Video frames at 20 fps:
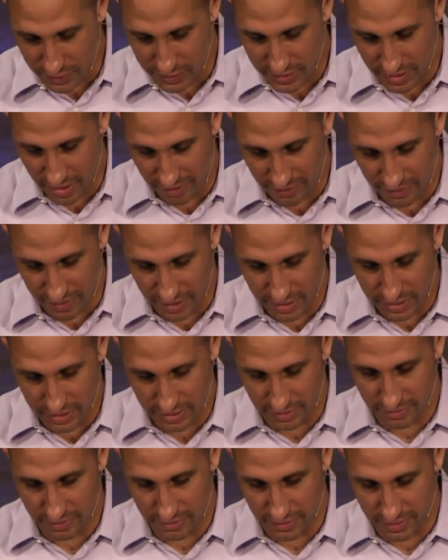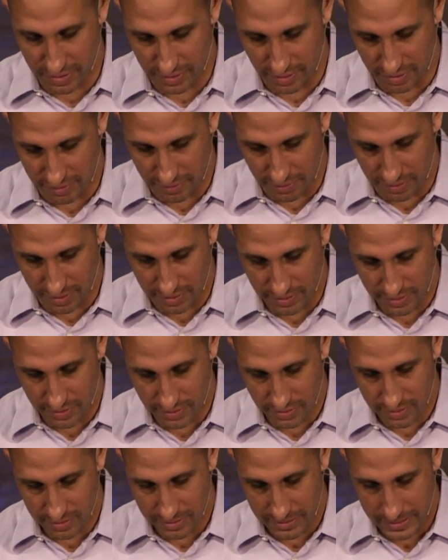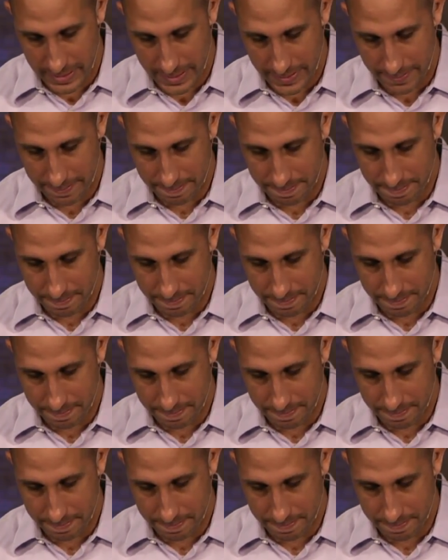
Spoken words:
alone for salvation, for deliverance.